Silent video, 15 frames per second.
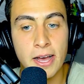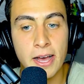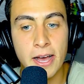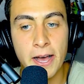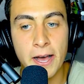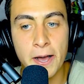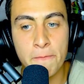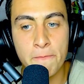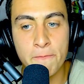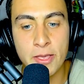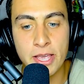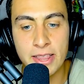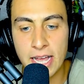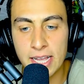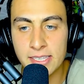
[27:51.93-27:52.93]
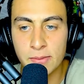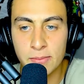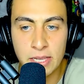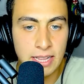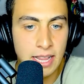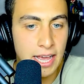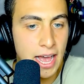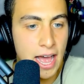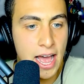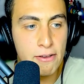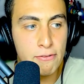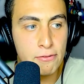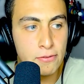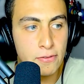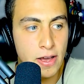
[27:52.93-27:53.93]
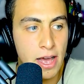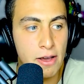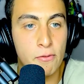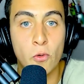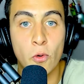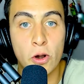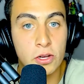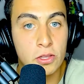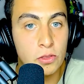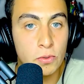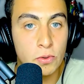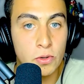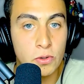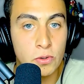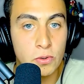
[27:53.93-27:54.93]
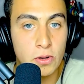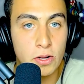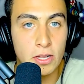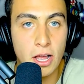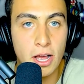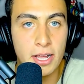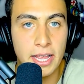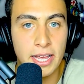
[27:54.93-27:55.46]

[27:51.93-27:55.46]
Um, and that's something like I've I've worked through a lot,